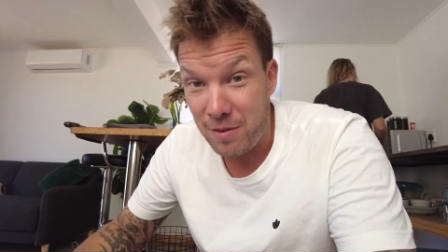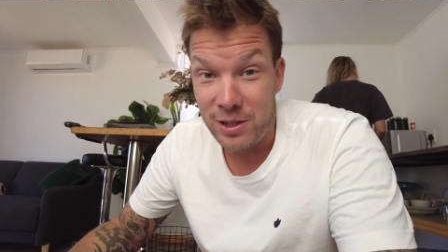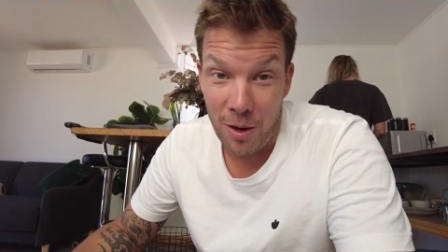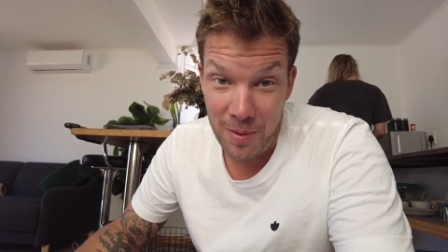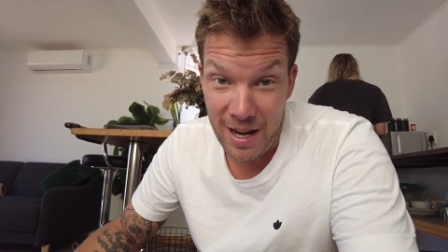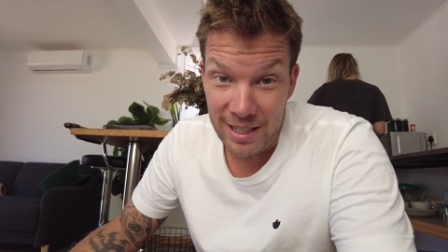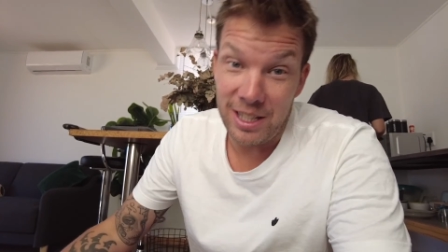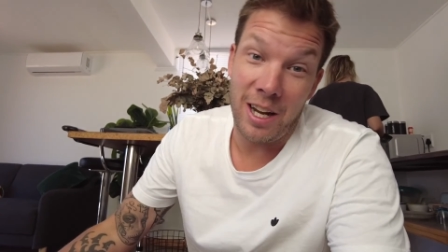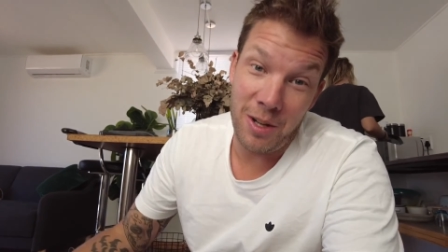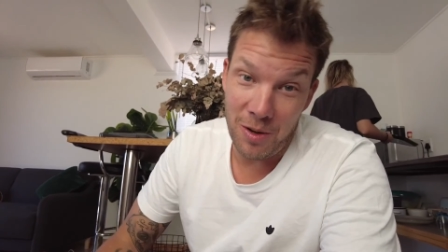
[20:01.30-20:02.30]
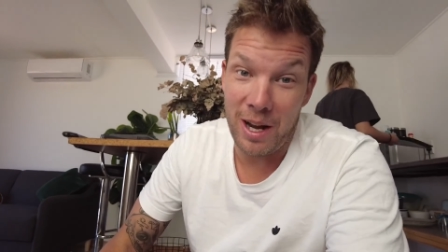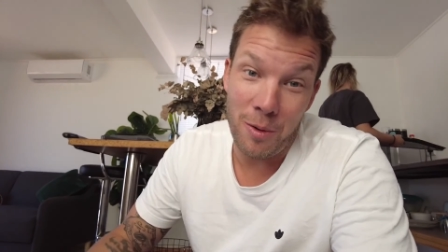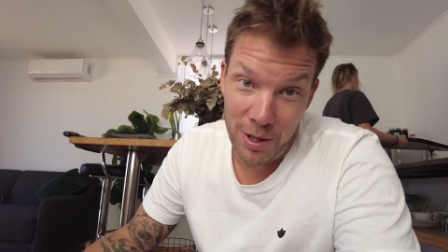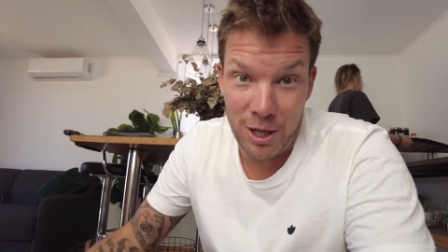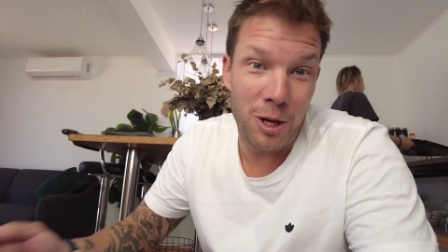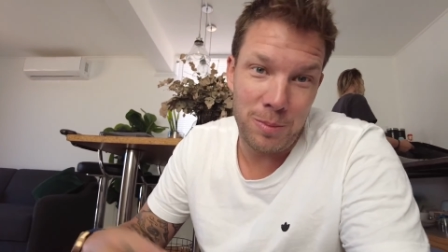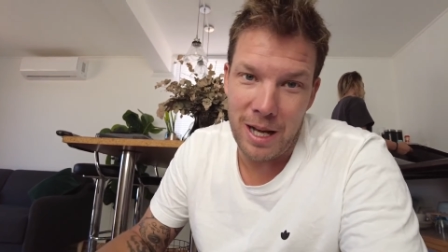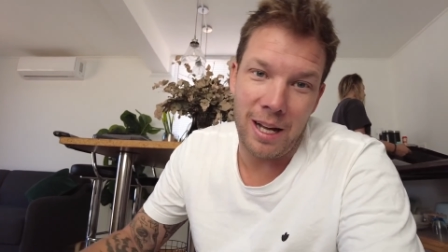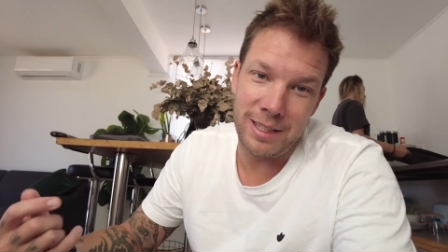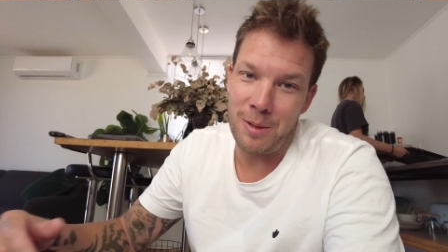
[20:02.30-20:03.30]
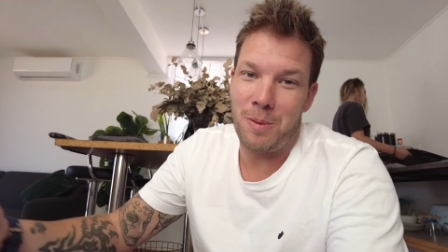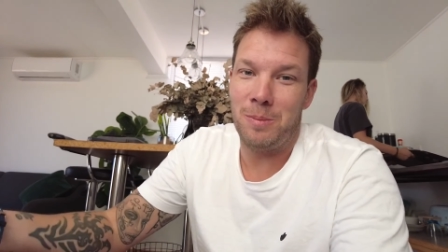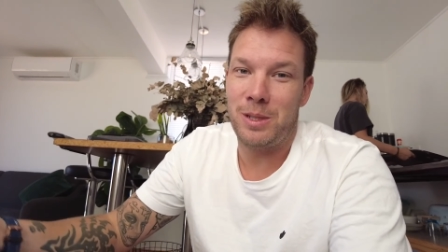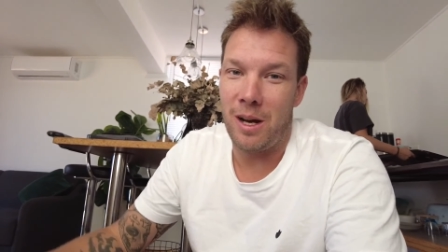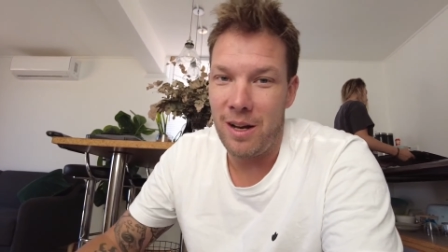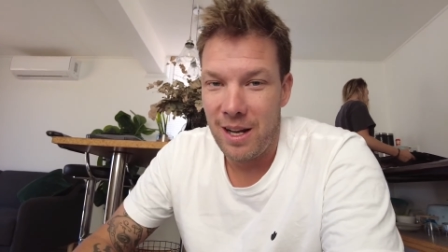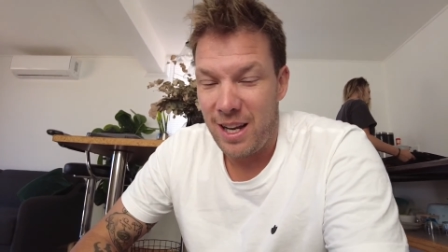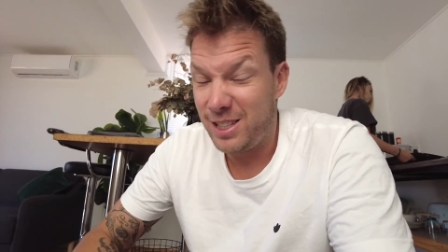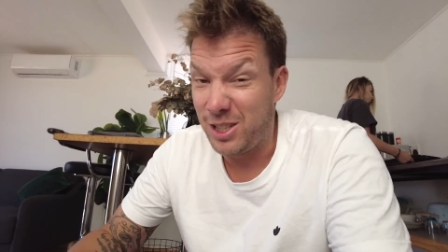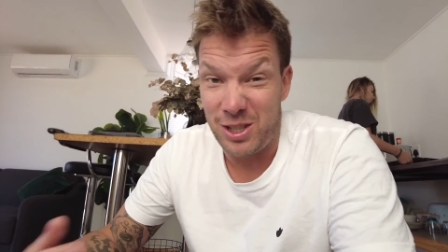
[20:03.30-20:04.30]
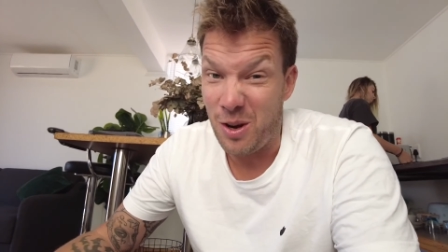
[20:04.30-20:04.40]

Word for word: every time you need something, you've got to get all the cubes out and zip them. So it's just a